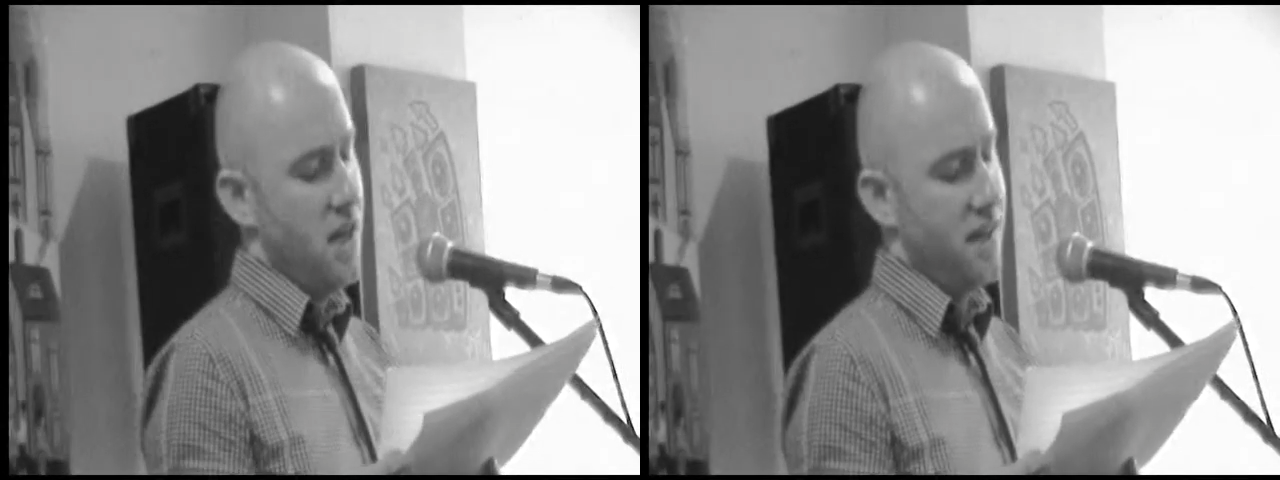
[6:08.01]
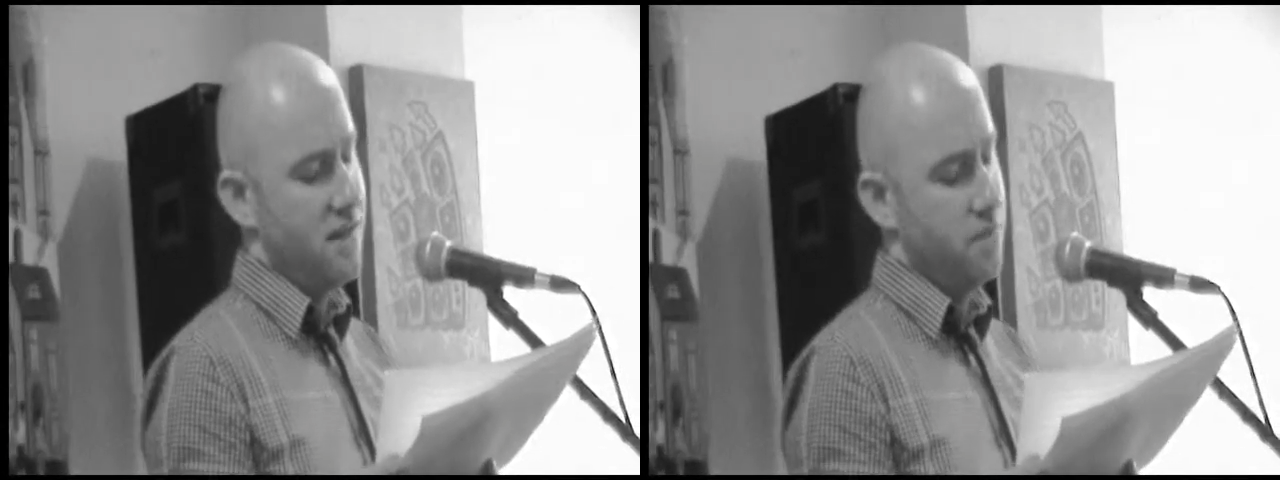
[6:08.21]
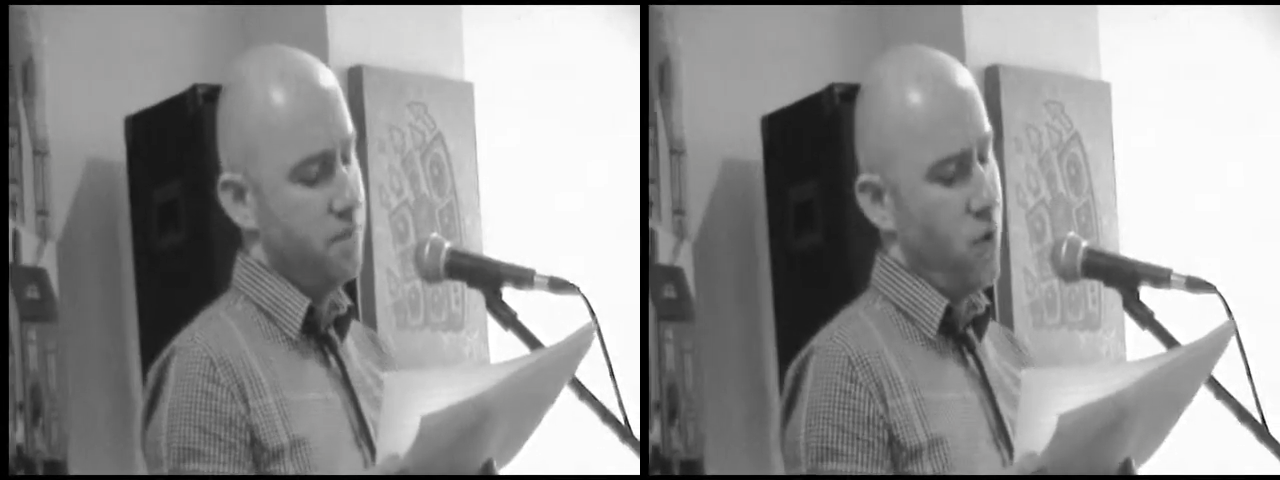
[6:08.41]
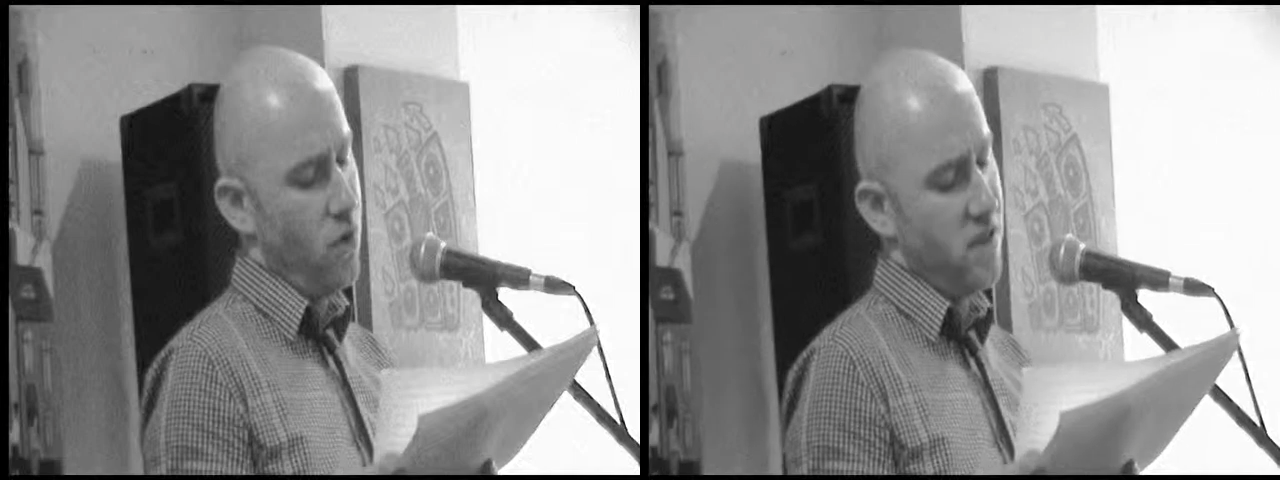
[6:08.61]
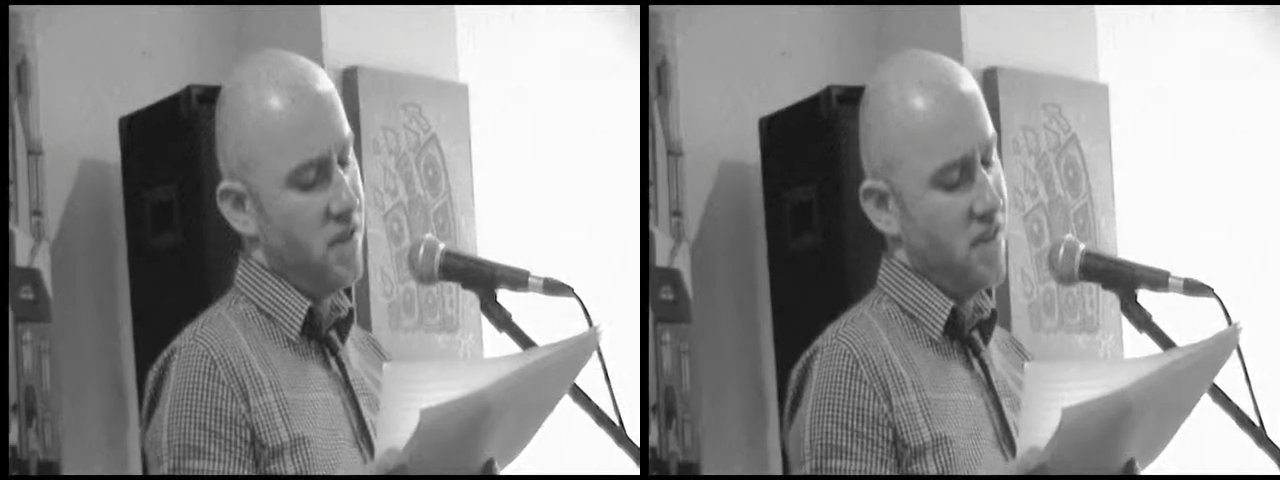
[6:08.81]
a
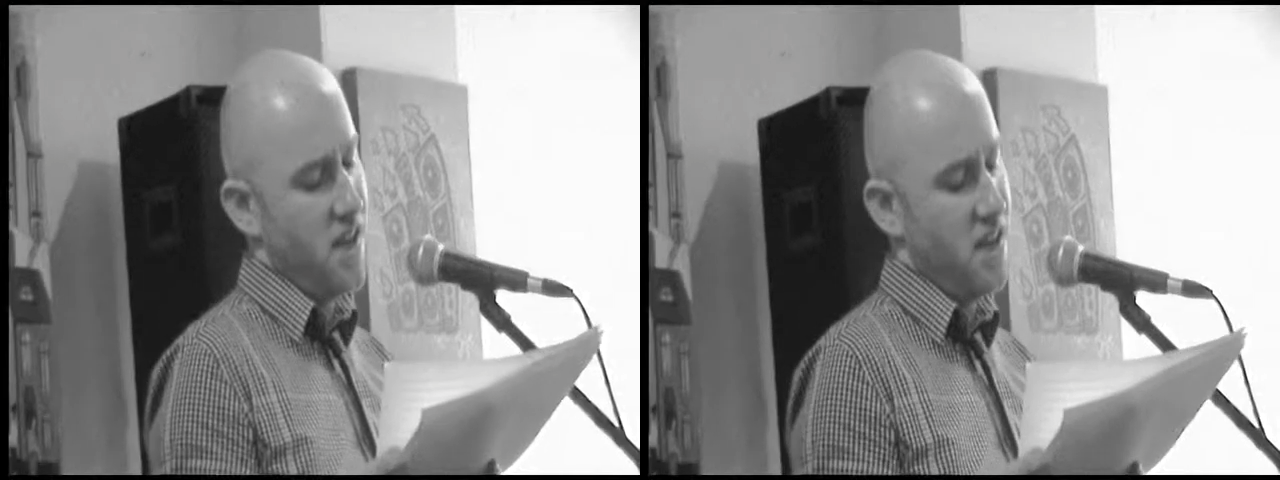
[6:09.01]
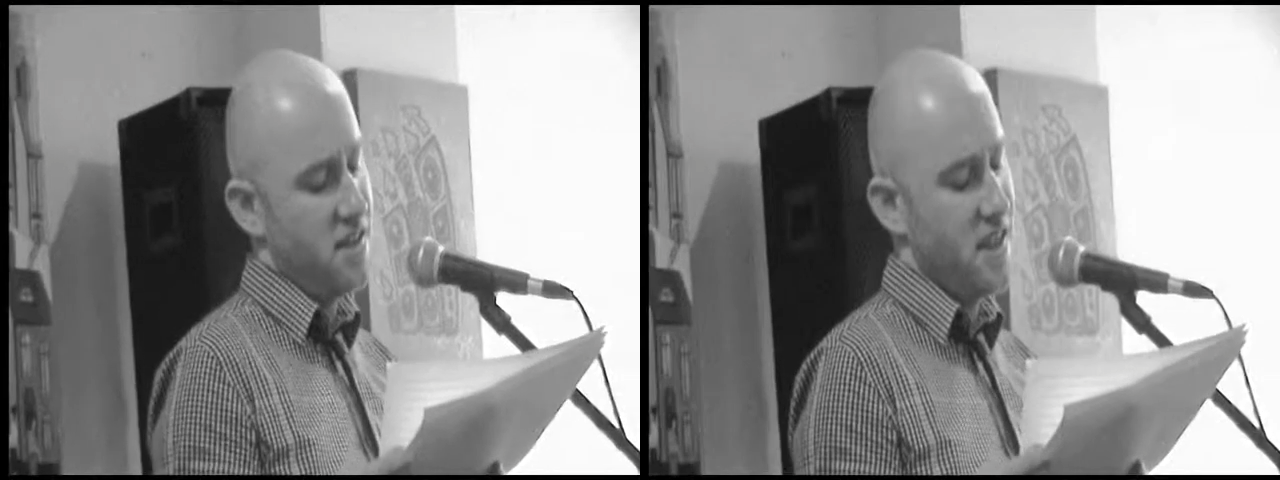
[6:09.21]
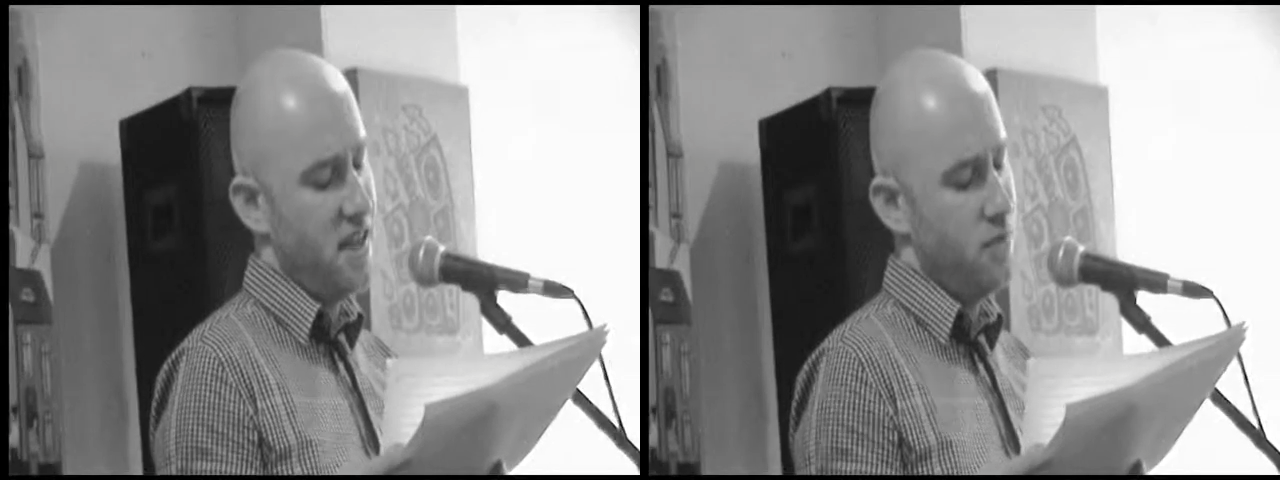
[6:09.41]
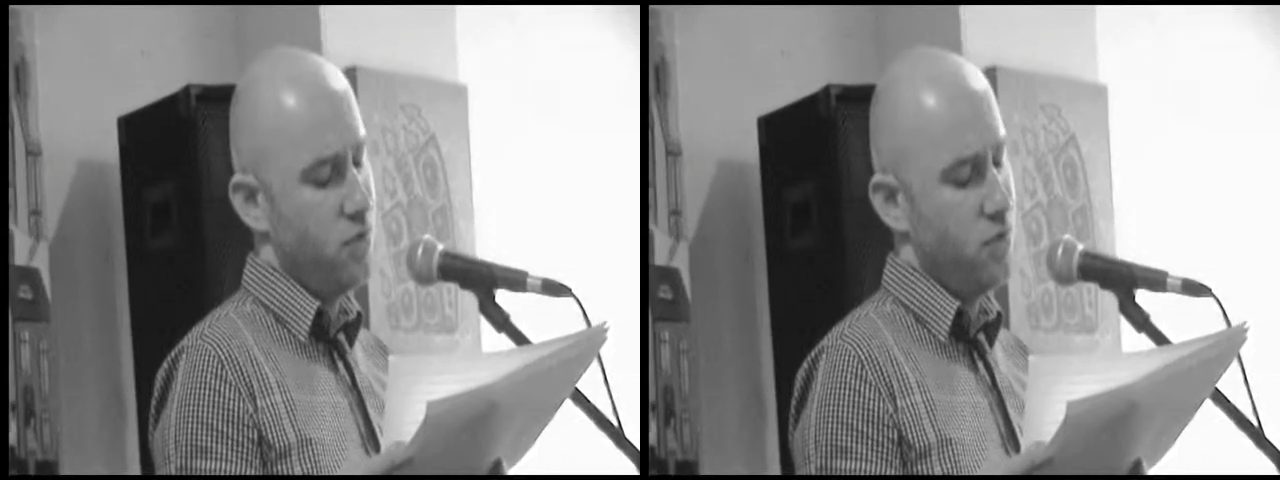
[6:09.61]
box set, a telly